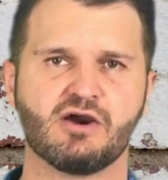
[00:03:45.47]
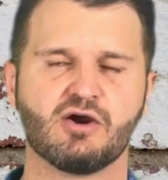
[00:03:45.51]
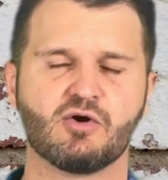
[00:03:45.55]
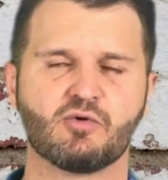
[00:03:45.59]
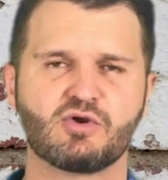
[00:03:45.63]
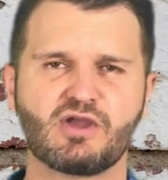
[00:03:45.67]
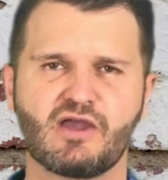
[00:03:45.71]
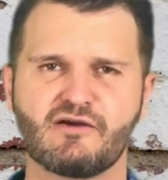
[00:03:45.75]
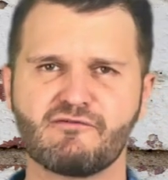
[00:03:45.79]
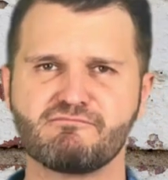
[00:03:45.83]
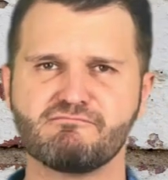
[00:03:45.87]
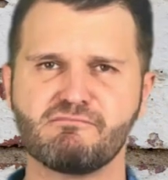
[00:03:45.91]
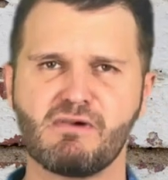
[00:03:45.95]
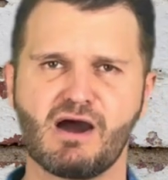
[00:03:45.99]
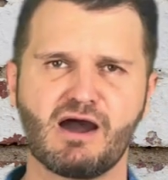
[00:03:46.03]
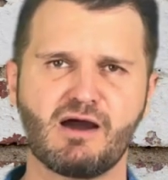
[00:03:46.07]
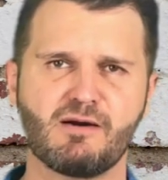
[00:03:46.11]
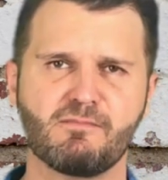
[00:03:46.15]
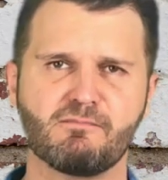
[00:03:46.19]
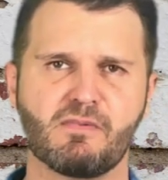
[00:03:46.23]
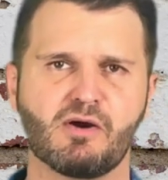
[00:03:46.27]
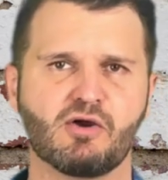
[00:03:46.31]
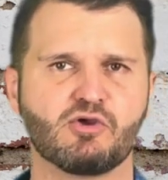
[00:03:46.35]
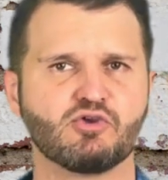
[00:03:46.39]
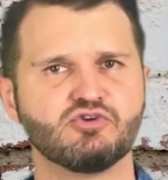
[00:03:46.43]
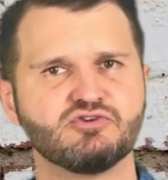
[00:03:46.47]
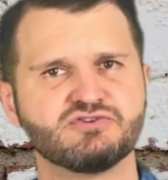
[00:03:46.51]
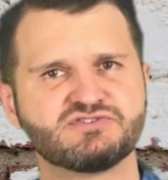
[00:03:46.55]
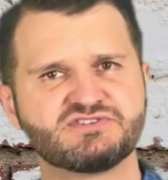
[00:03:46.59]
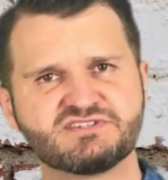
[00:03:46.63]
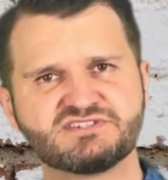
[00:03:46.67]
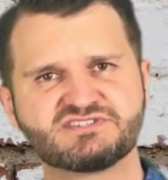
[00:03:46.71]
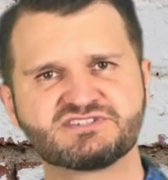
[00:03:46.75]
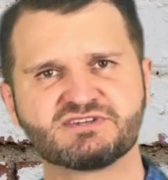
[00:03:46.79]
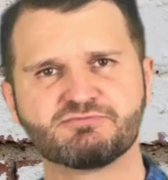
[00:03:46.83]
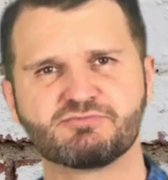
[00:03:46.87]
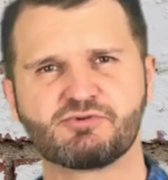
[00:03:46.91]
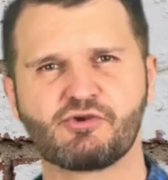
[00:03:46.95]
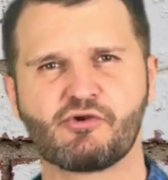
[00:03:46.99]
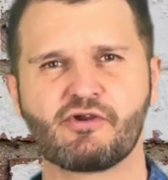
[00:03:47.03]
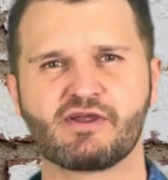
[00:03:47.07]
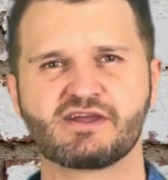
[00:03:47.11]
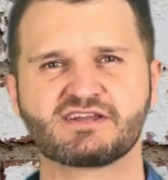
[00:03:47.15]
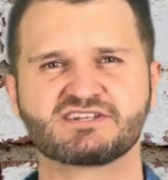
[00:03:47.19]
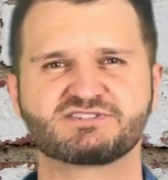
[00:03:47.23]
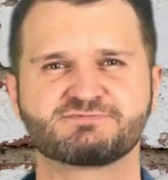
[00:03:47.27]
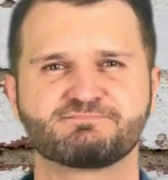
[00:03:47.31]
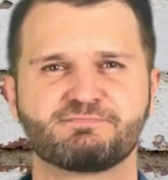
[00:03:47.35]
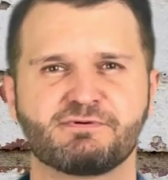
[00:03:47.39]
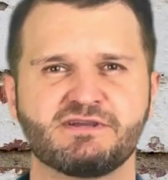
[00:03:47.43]
We have mum using some
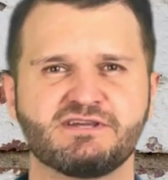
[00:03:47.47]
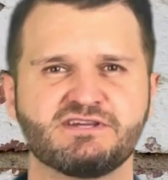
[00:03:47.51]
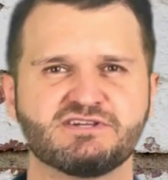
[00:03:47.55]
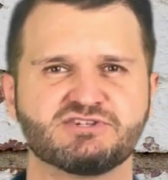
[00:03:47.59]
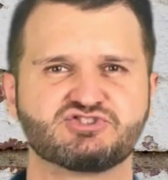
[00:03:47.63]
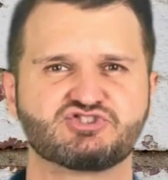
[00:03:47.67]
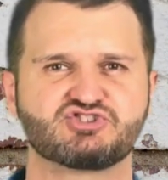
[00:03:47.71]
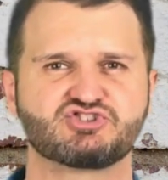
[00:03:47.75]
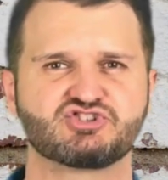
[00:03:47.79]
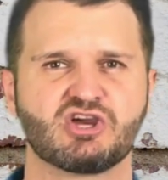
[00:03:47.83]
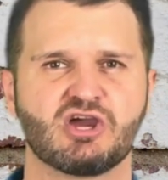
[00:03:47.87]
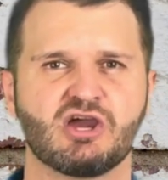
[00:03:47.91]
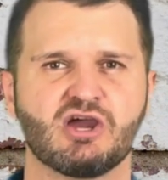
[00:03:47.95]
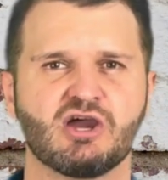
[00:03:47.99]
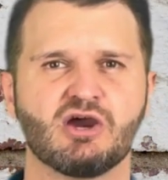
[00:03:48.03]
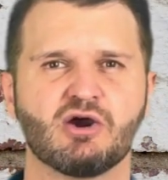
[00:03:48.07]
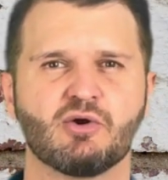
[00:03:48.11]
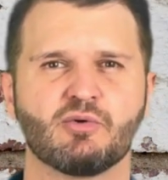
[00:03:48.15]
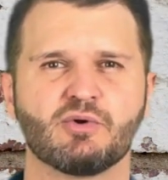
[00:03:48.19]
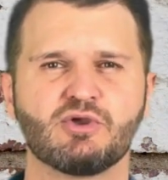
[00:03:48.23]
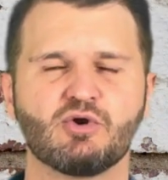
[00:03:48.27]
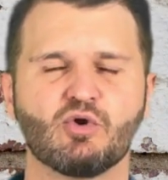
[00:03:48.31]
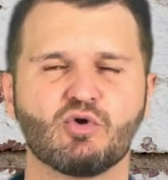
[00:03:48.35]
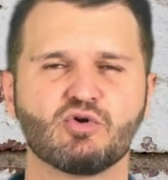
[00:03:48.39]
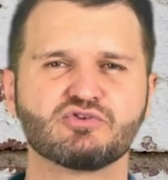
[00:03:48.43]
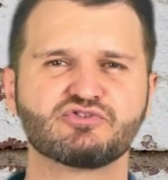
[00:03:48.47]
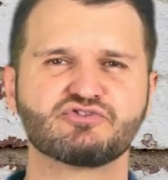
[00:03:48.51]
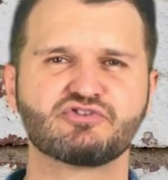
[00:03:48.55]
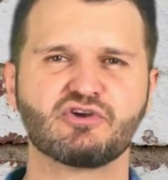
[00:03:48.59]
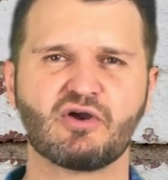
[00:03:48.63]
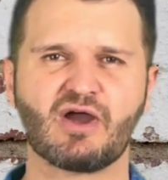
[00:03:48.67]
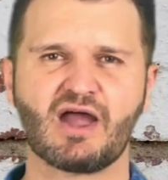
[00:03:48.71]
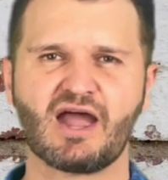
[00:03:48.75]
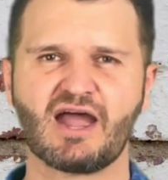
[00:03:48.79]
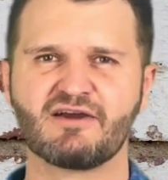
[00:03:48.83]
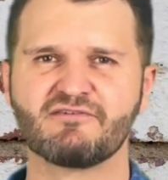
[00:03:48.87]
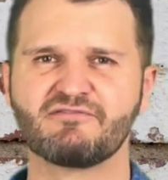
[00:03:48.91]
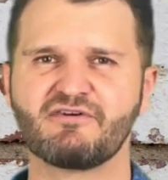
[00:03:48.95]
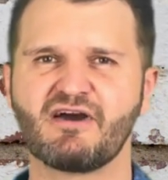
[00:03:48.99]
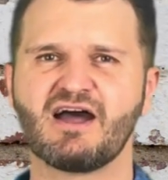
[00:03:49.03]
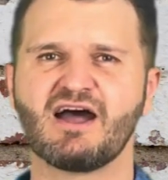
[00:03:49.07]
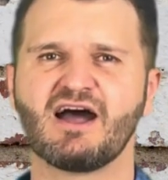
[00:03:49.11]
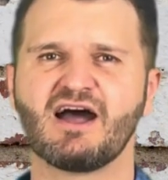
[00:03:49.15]
direct speech. We also have